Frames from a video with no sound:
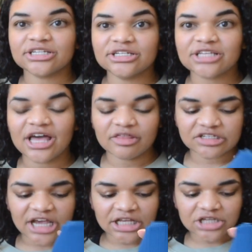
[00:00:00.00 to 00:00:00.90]
is the
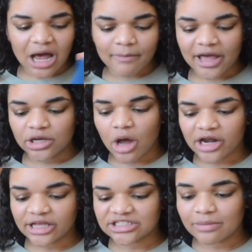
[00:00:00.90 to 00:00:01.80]
tank top I
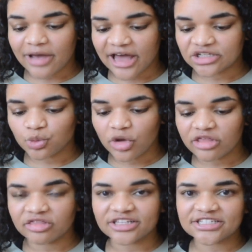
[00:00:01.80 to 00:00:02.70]
got it to match
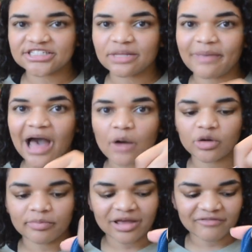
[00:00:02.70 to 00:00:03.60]
with. This is the
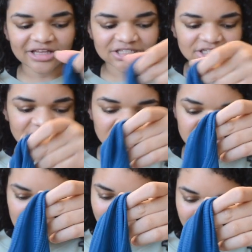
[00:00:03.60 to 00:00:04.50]
Power Pivot tank
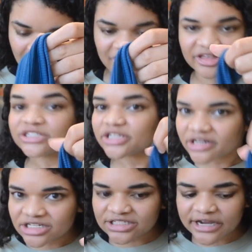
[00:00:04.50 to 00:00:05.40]
top. I got this
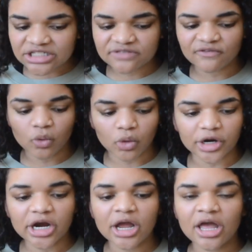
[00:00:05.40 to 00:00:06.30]
in a size
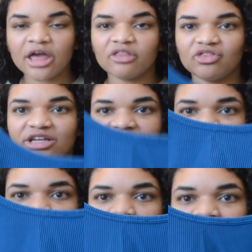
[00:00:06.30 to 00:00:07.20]
4. This
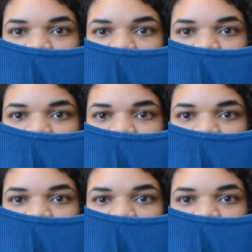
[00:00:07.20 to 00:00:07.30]
is what it